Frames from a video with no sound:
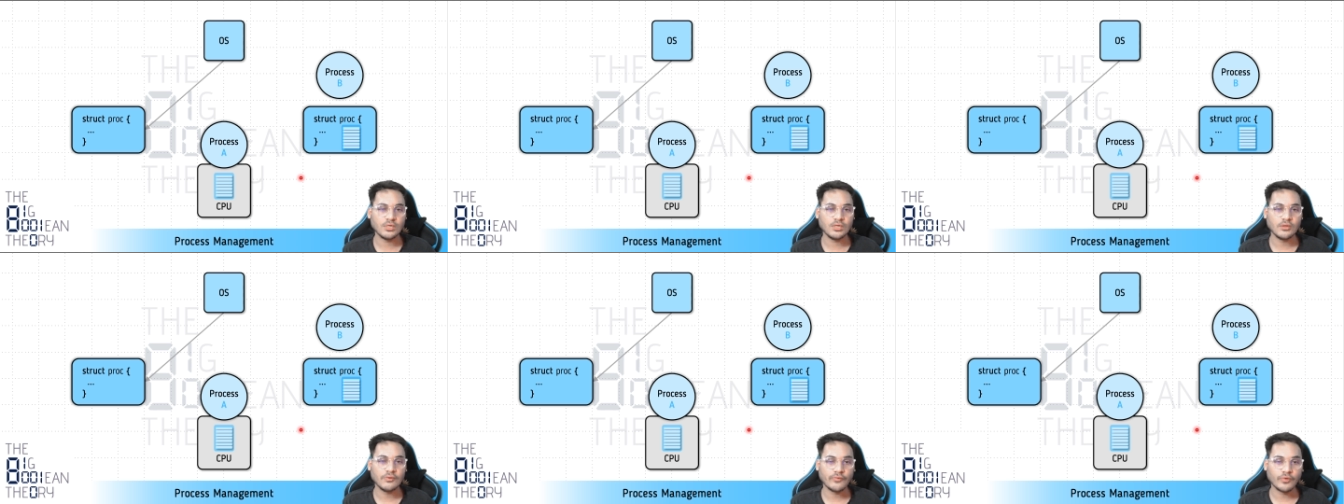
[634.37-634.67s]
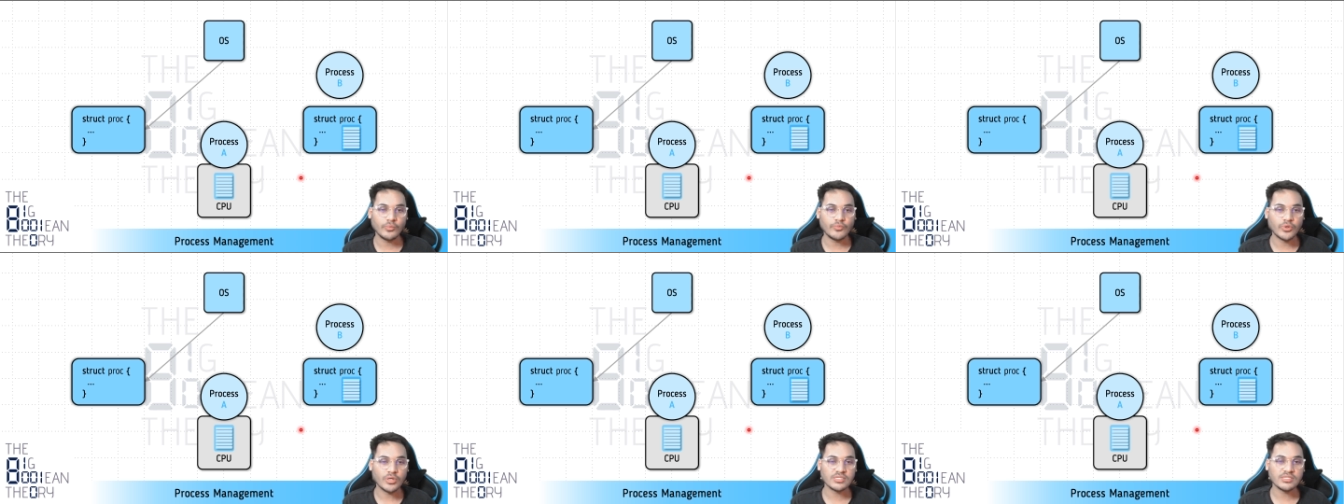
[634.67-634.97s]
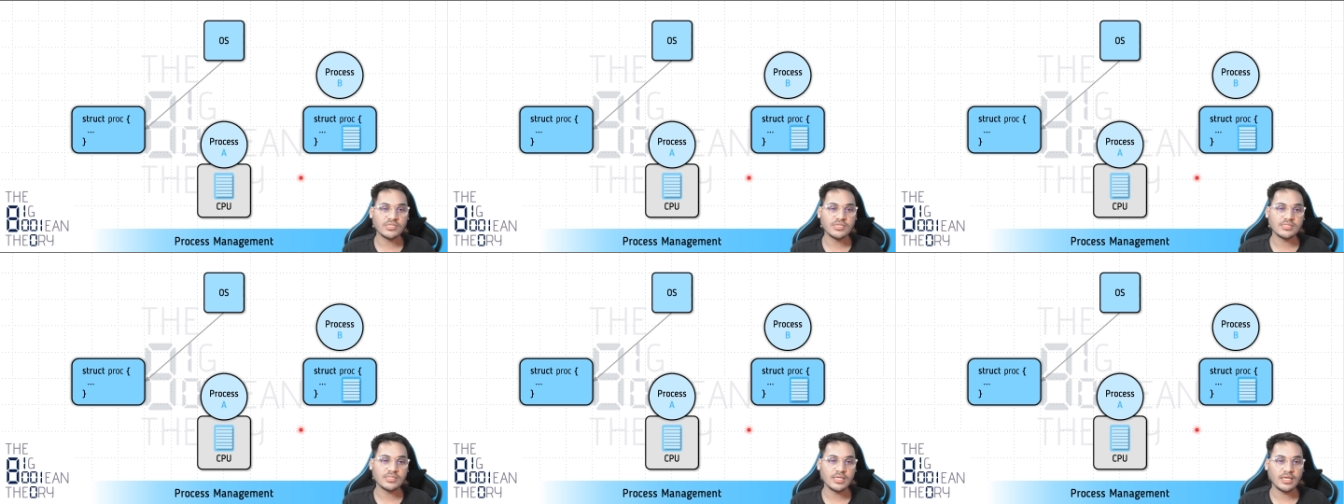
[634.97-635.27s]
from
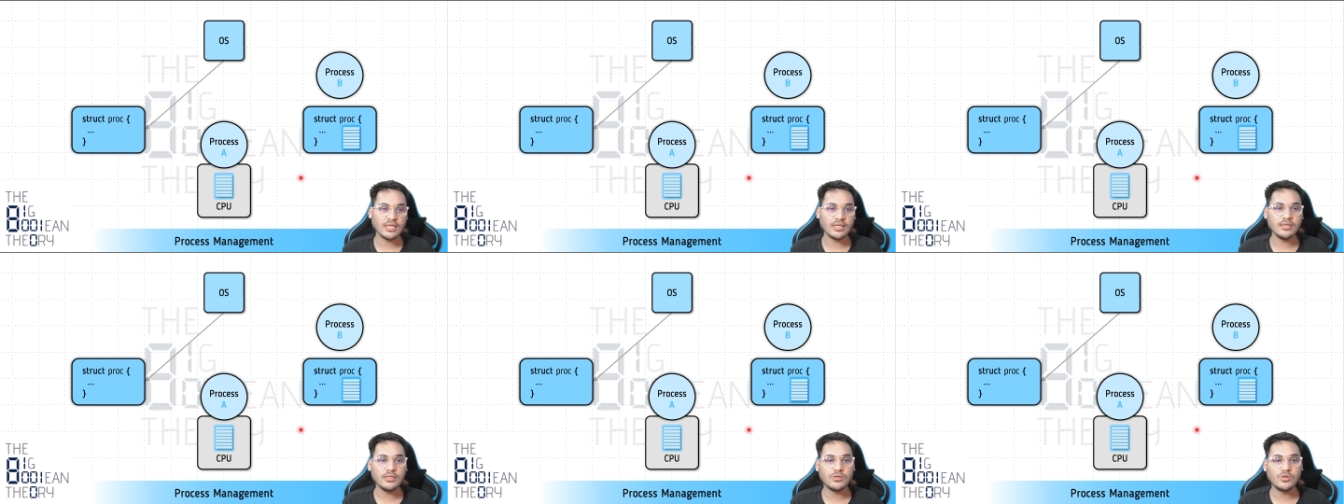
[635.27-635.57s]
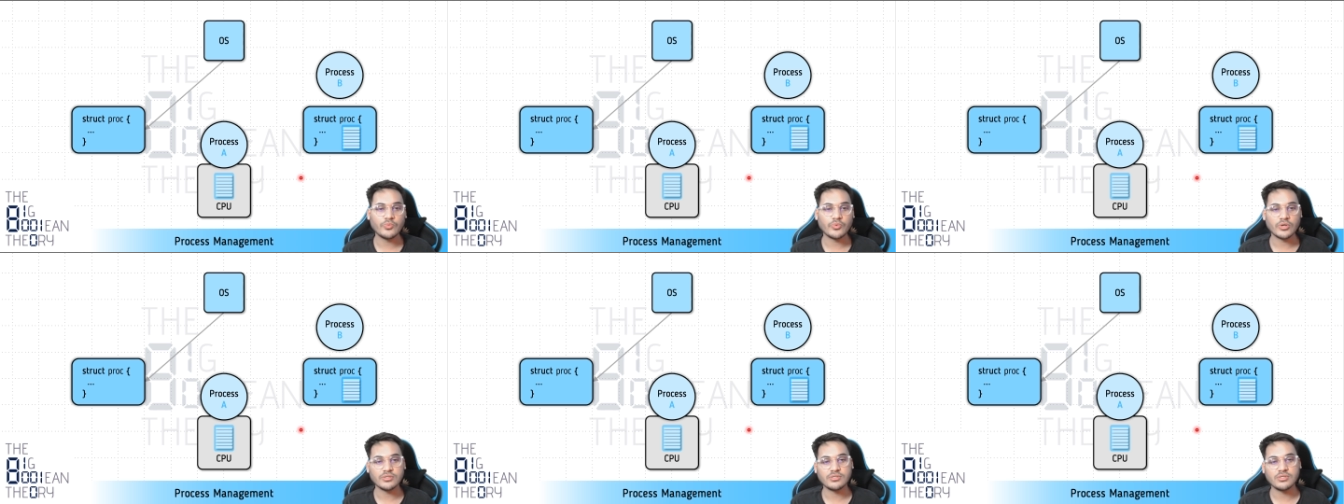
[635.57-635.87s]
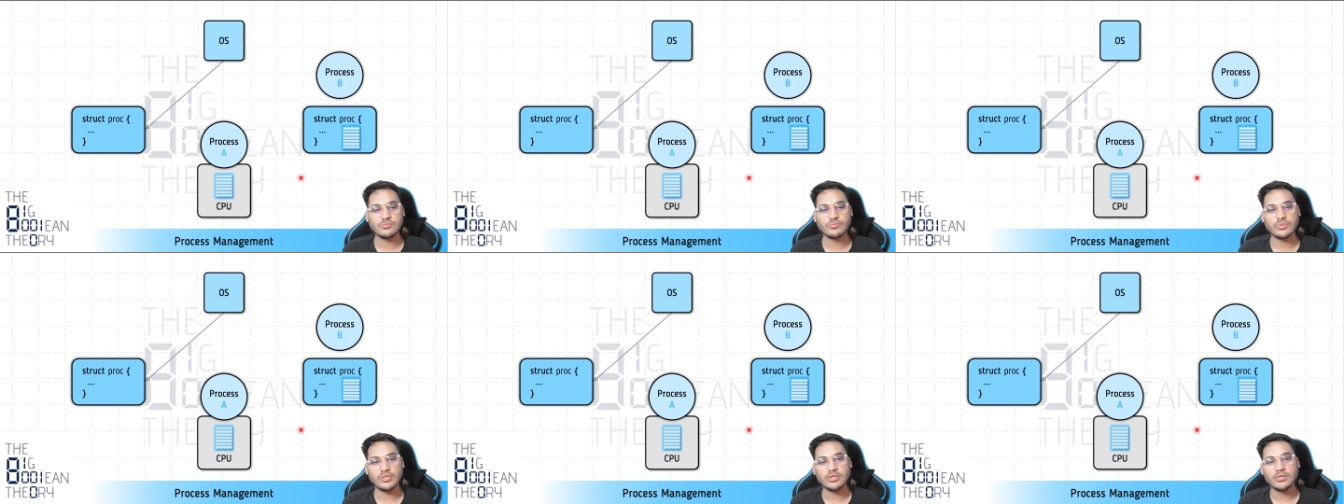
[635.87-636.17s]
process A to process
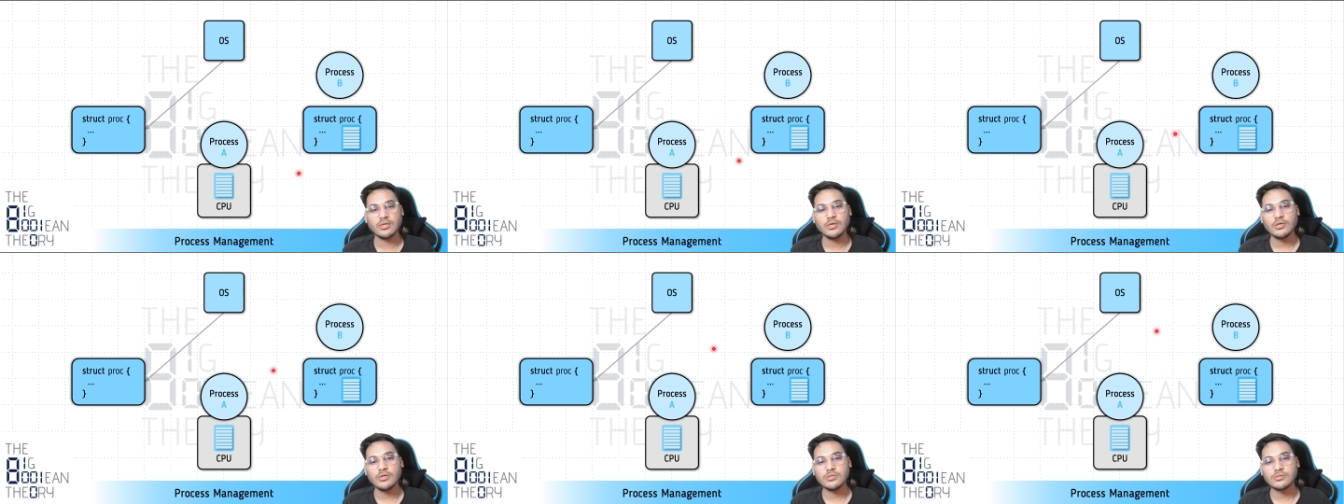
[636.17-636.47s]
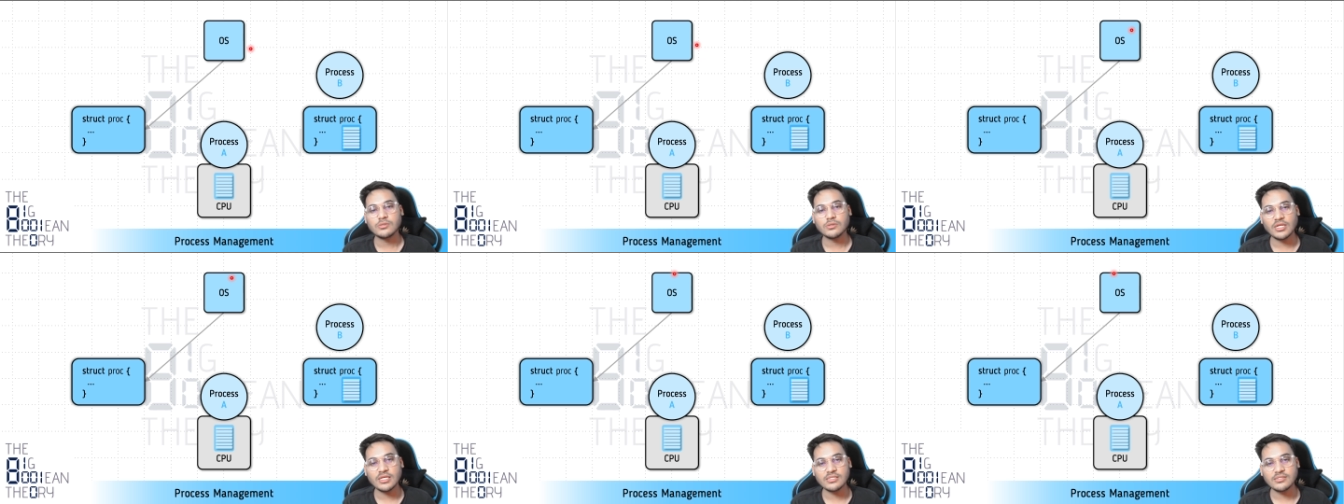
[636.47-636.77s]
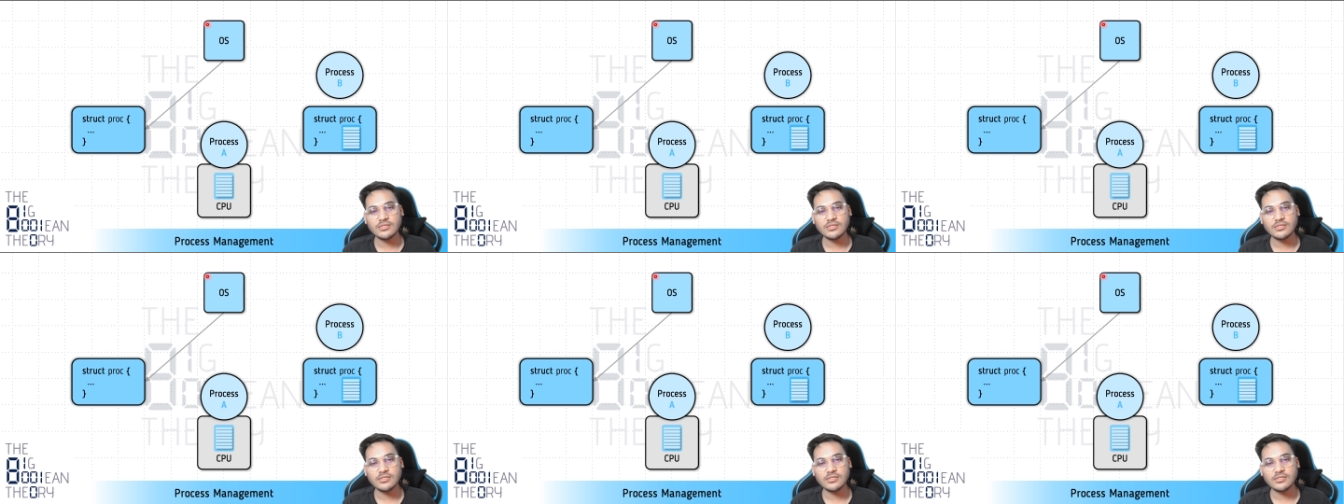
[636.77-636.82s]
B. So let's